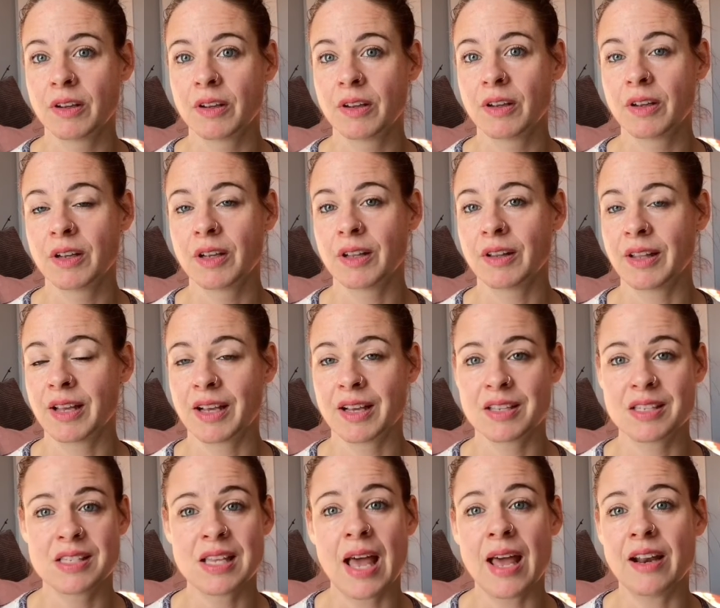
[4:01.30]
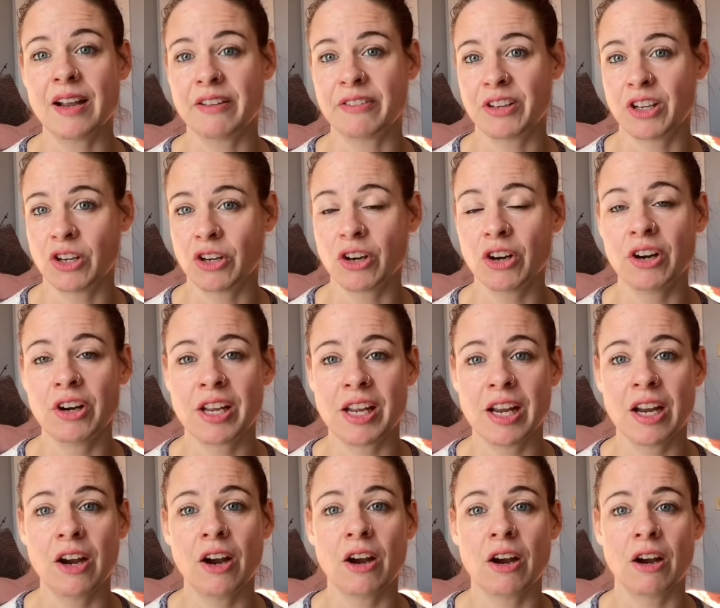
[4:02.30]
Like I said, if you're
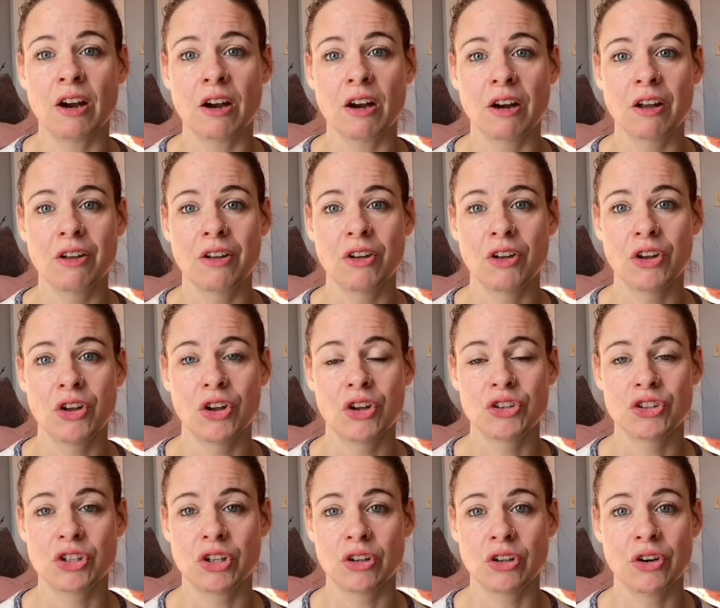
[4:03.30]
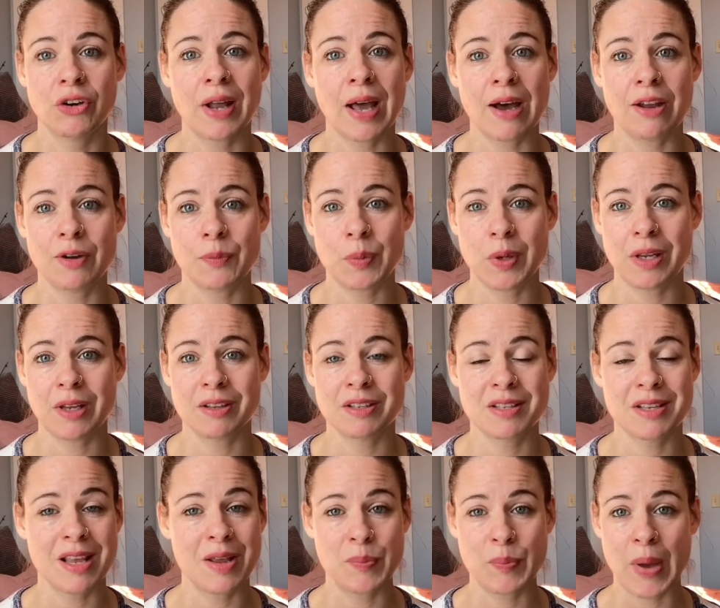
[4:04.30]
here to learn how to be
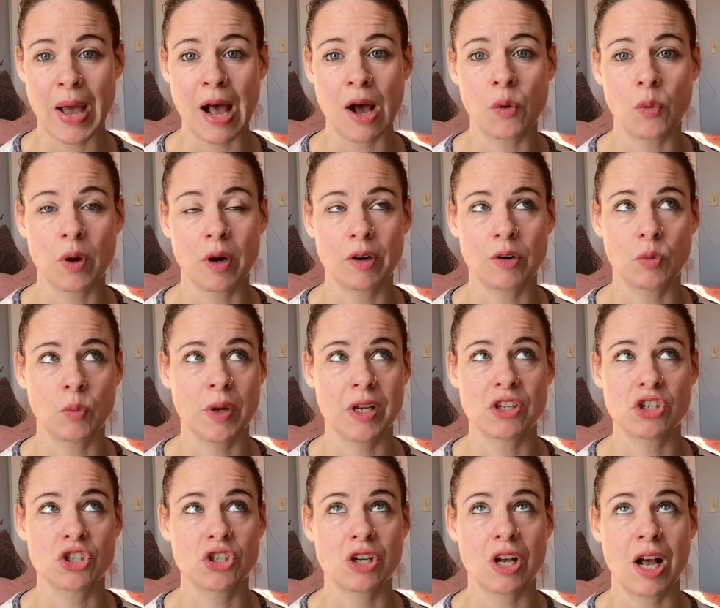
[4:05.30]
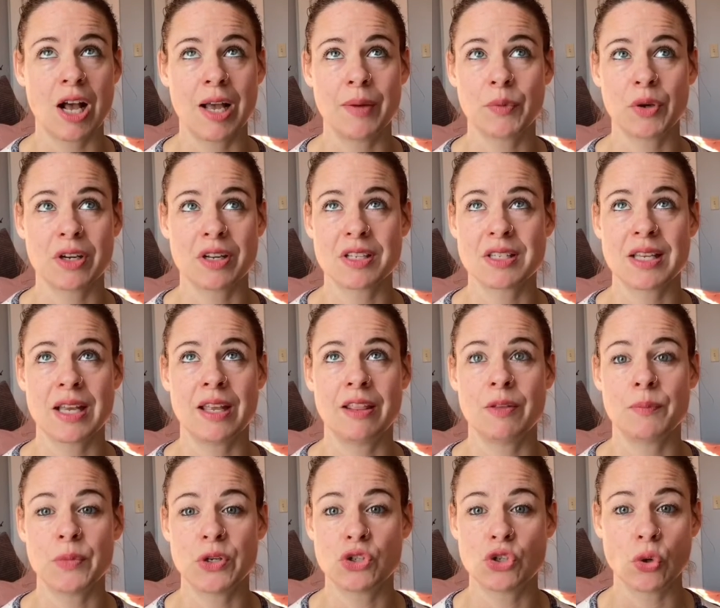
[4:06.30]
empowered, which I'm going to say the
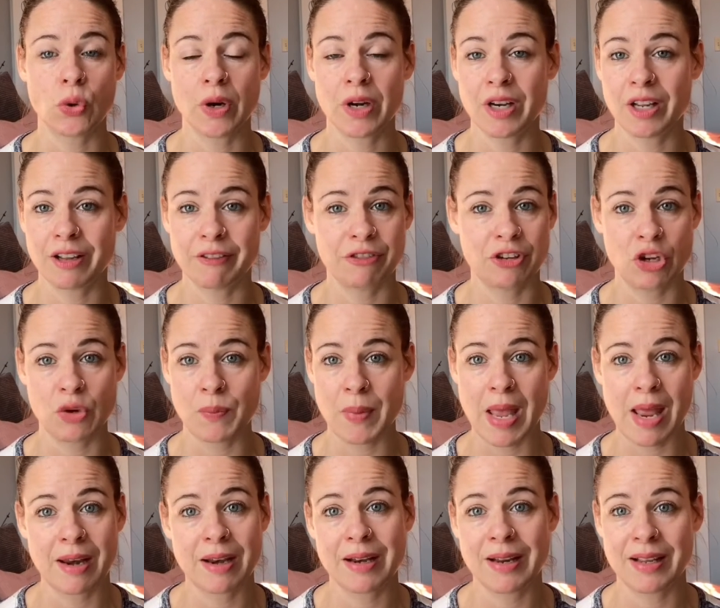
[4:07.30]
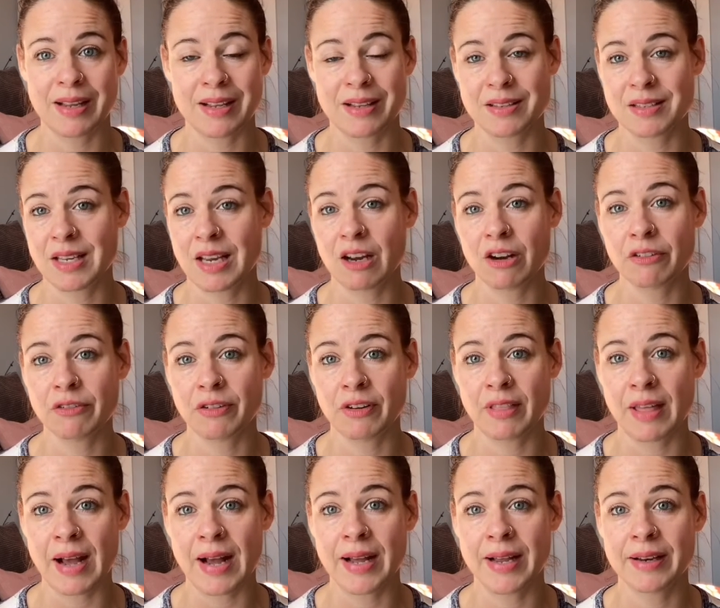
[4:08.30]
majority of humanity is here for
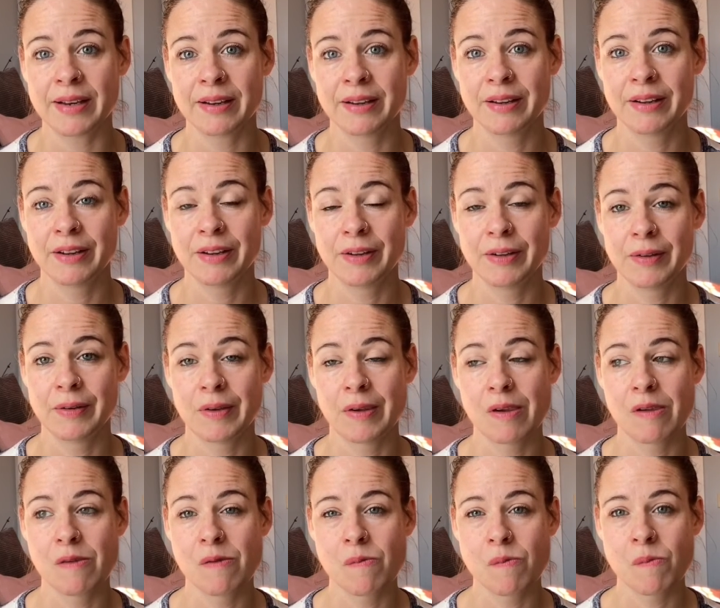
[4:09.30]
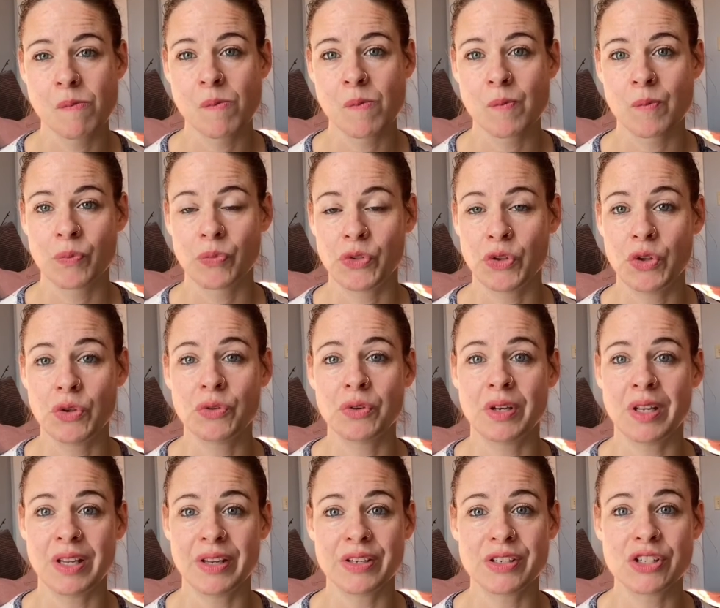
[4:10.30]
that, you
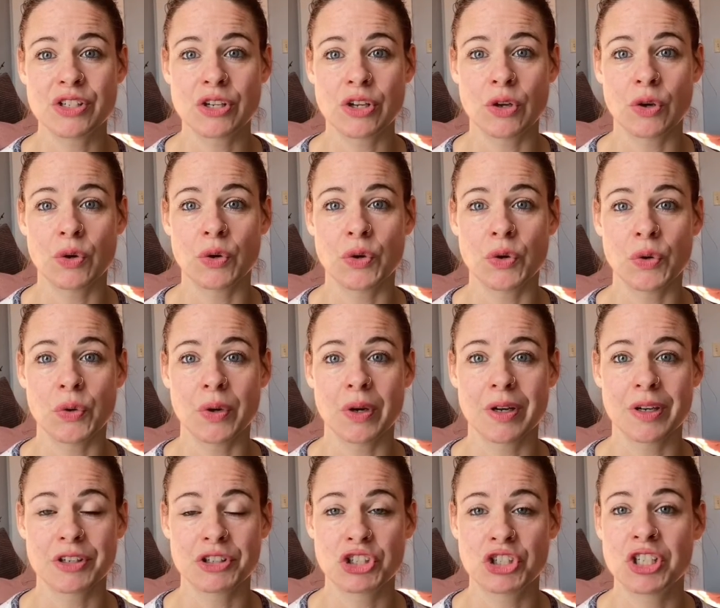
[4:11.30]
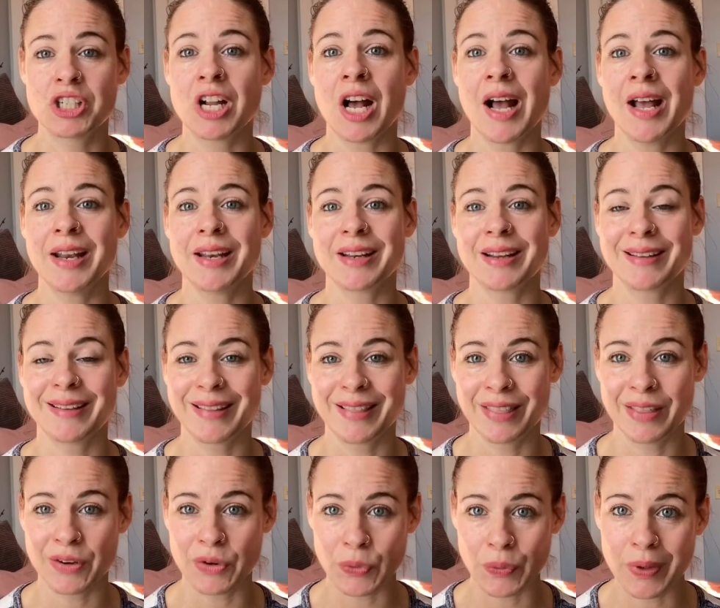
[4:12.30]
need to shut the
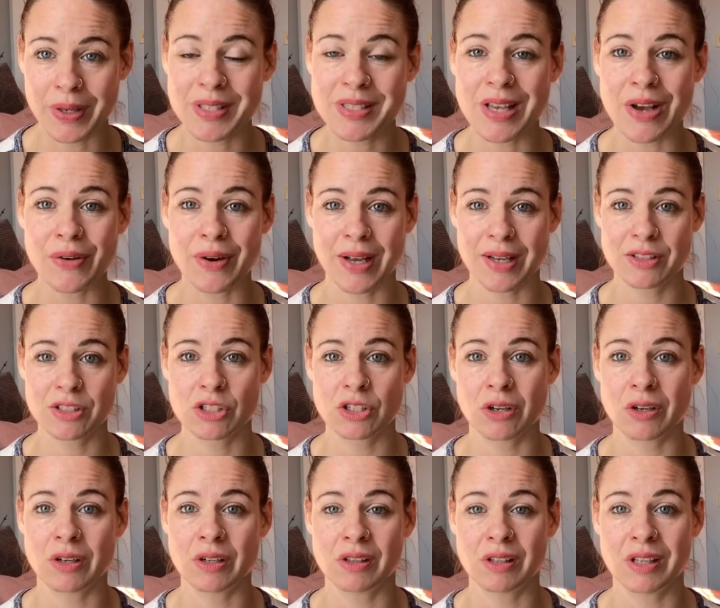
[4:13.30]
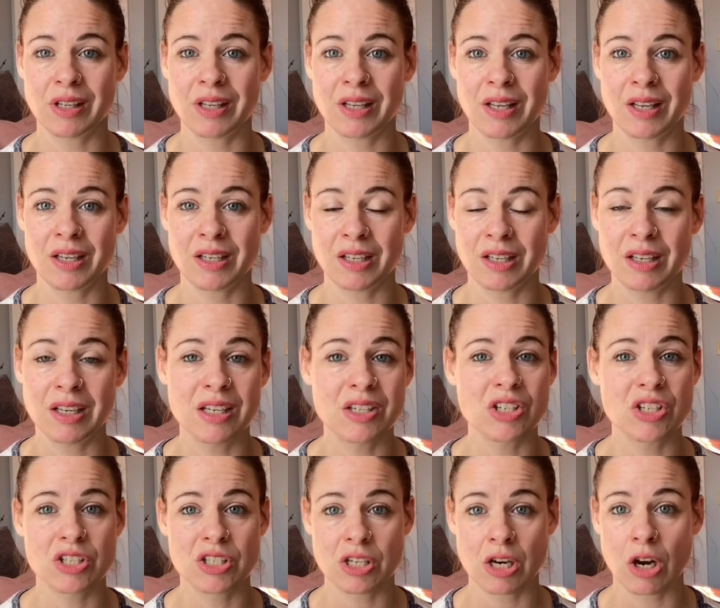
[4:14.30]
noise out externally and you need to
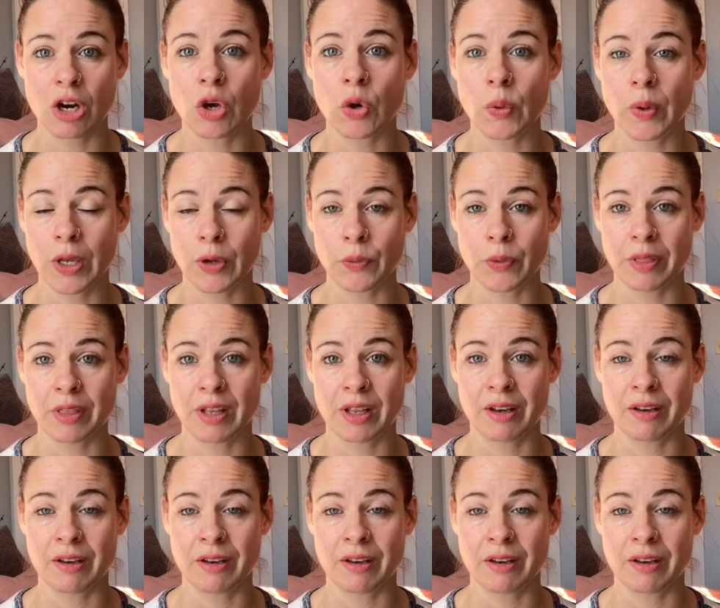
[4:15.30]
start going within.